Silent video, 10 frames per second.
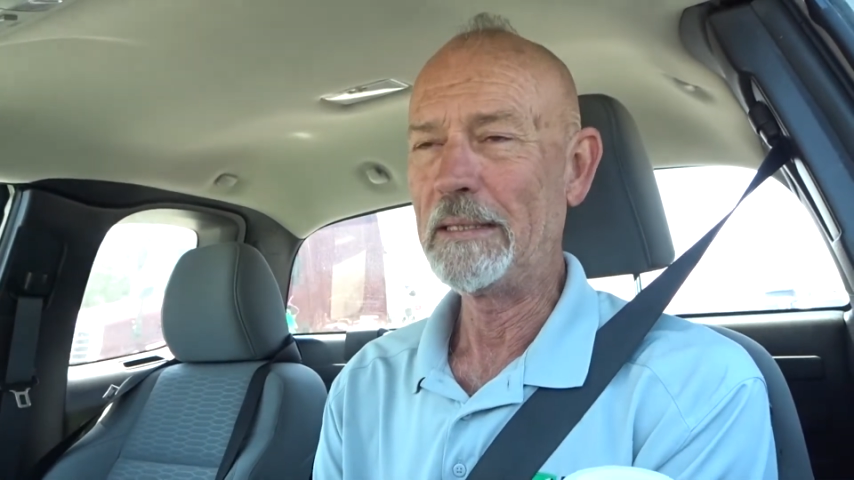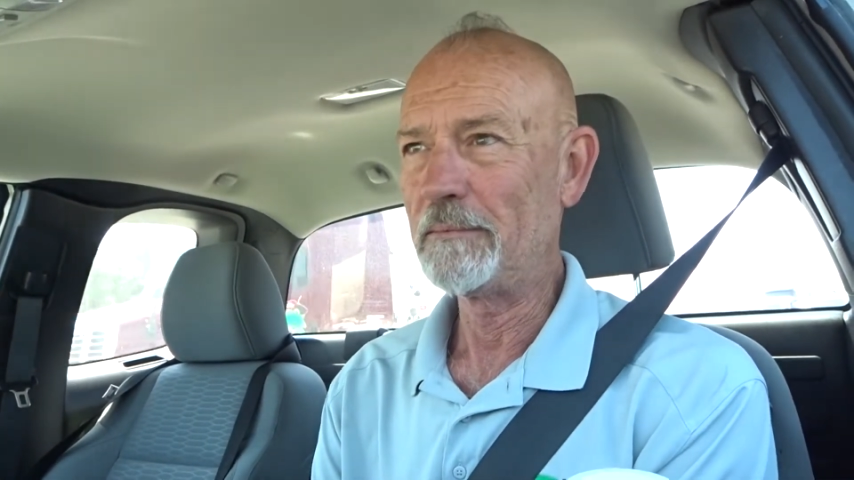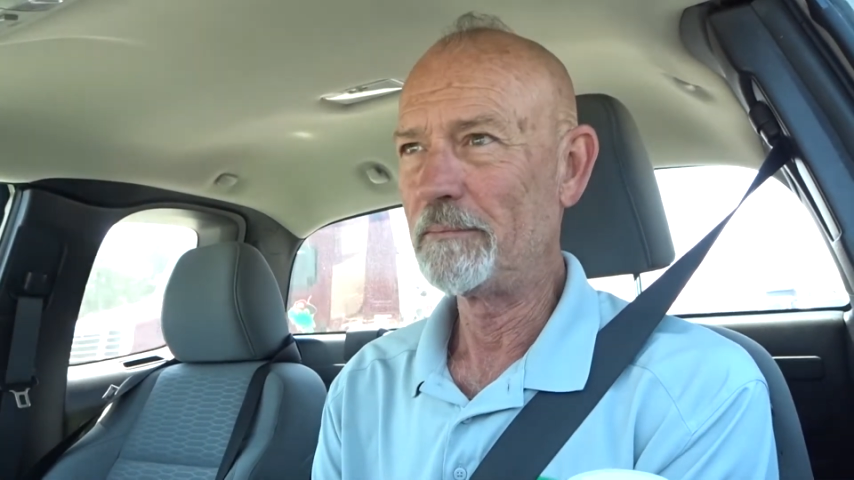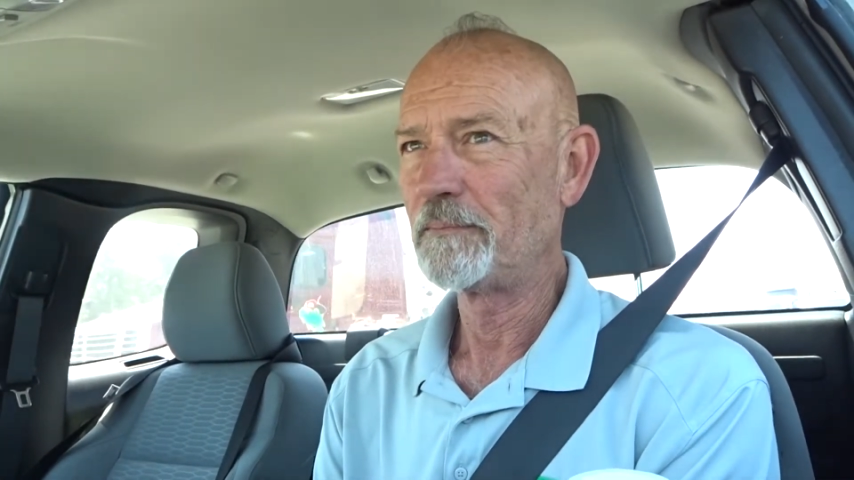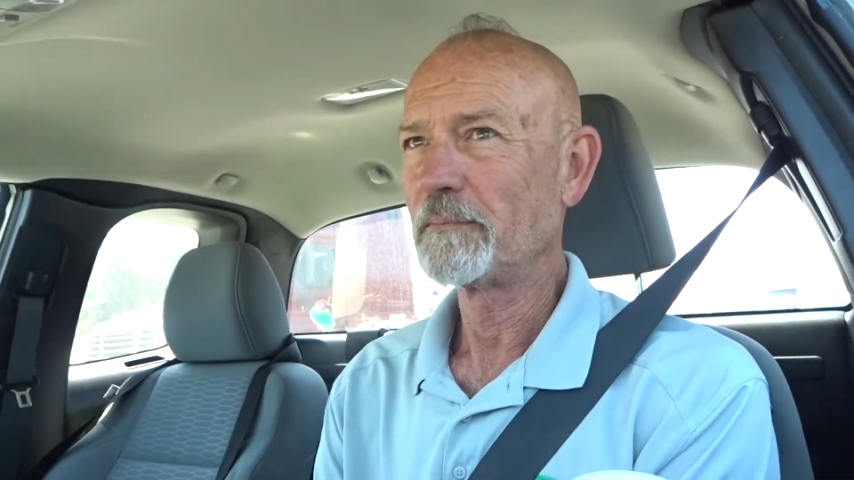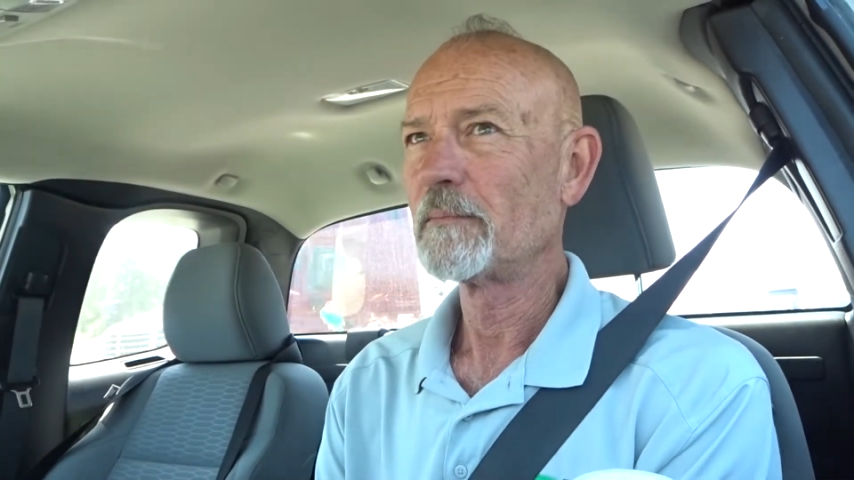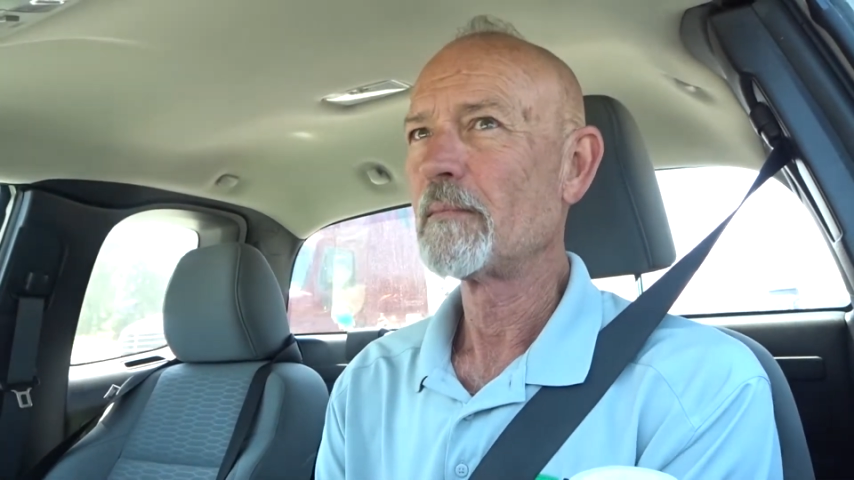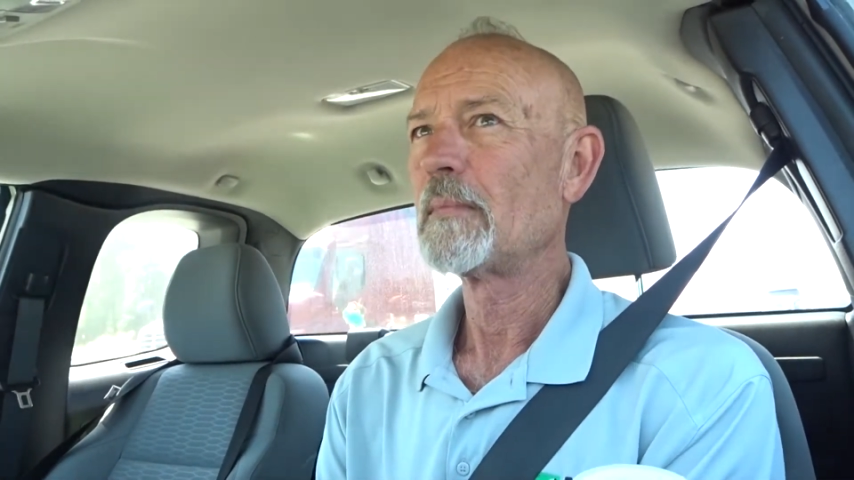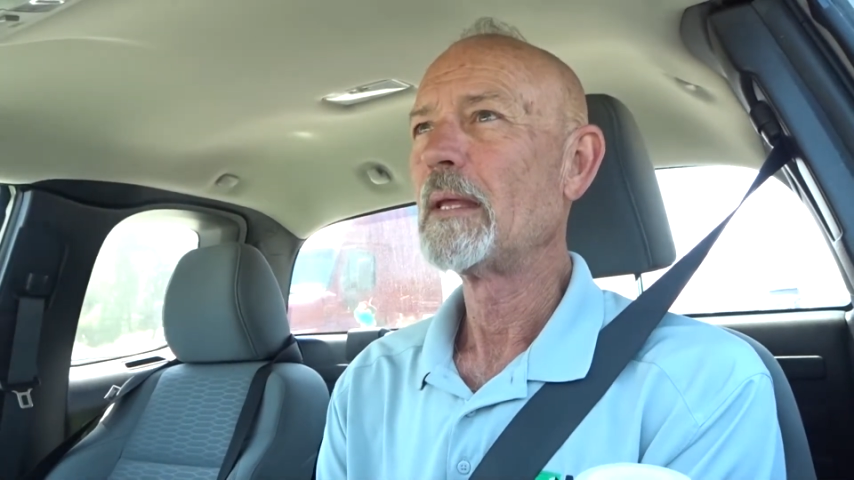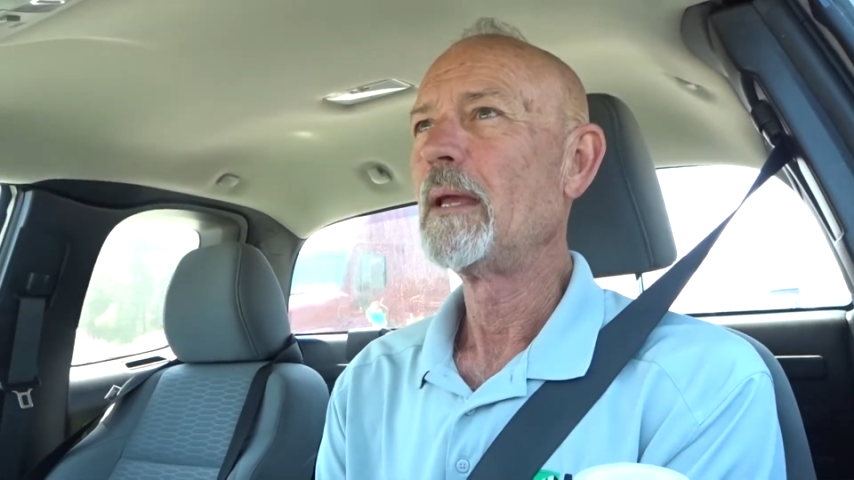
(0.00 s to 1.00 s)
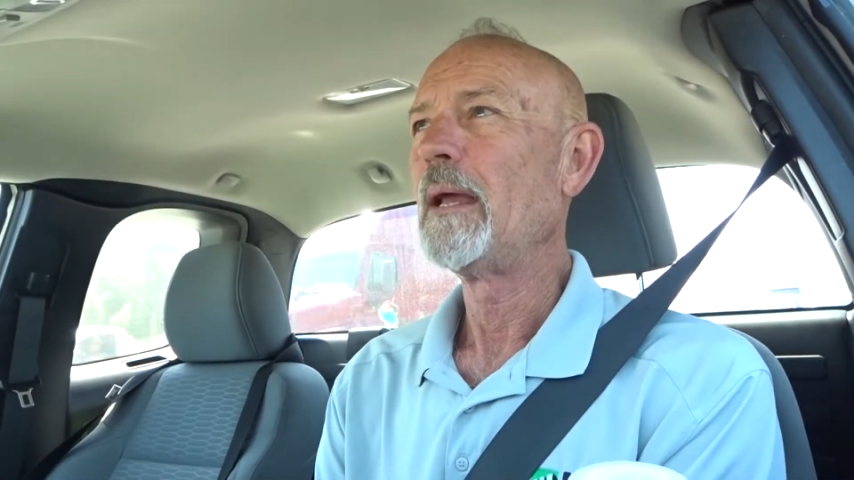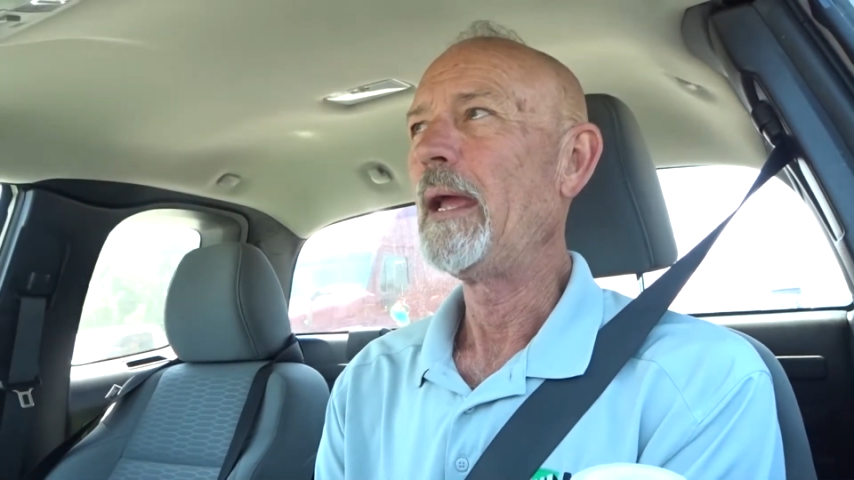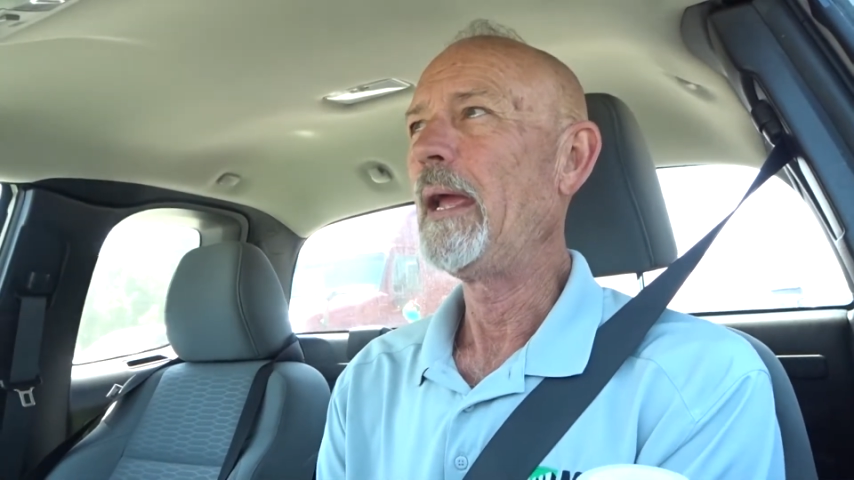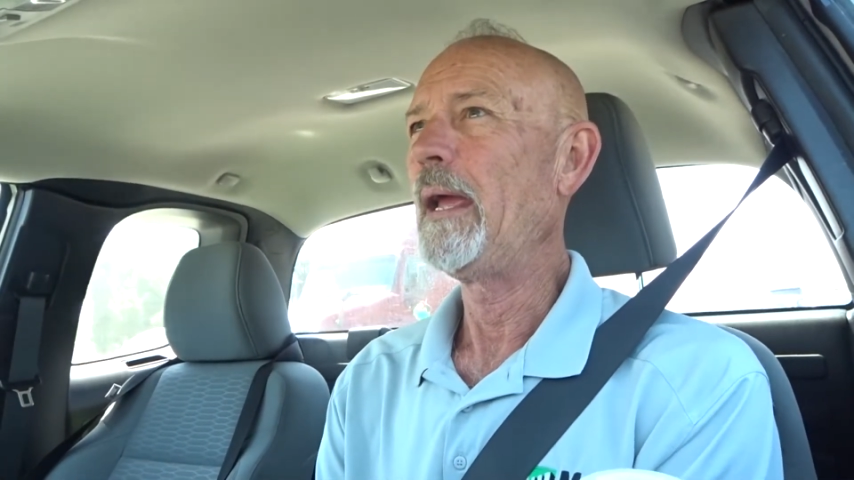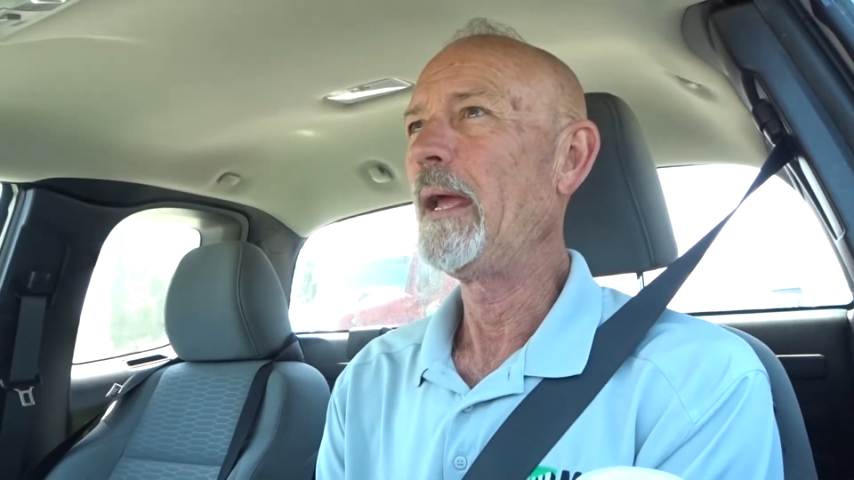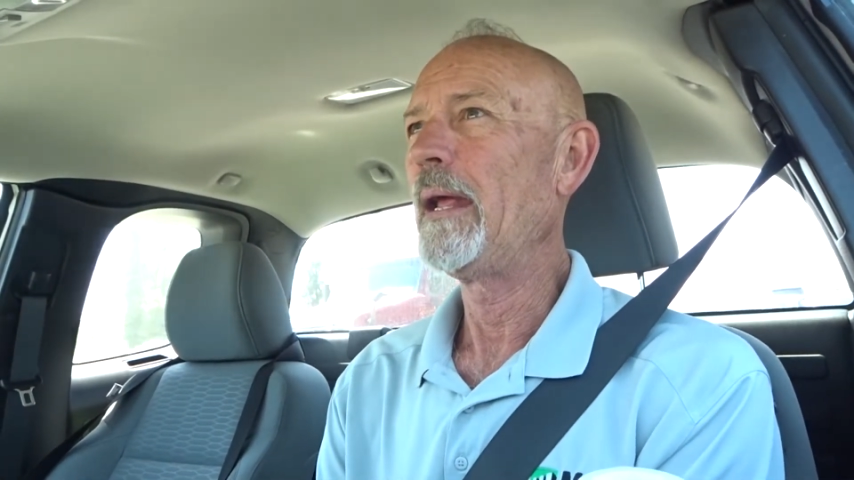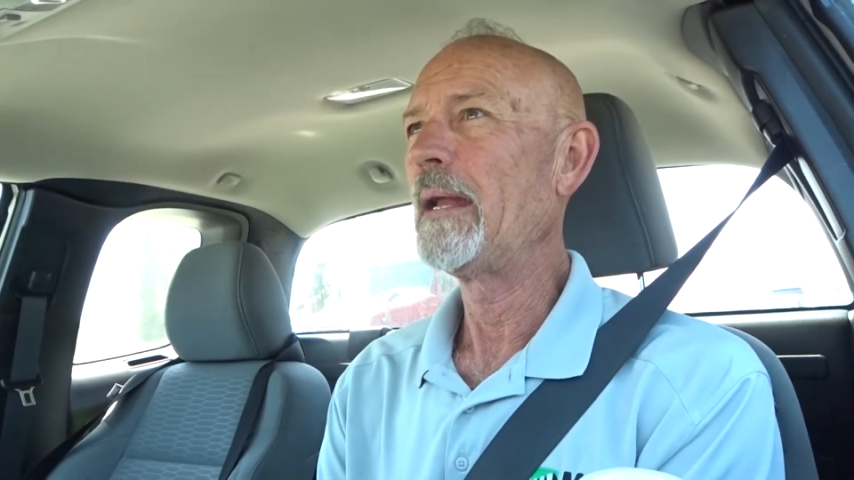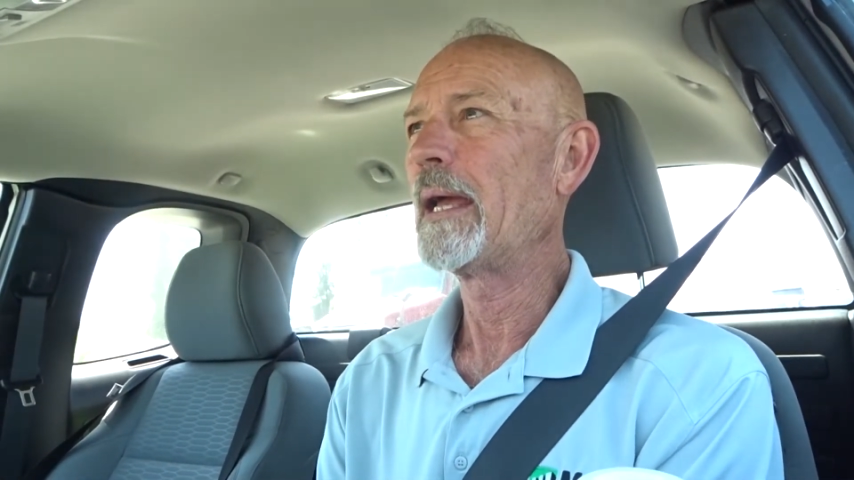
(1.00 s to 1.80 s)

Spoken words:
And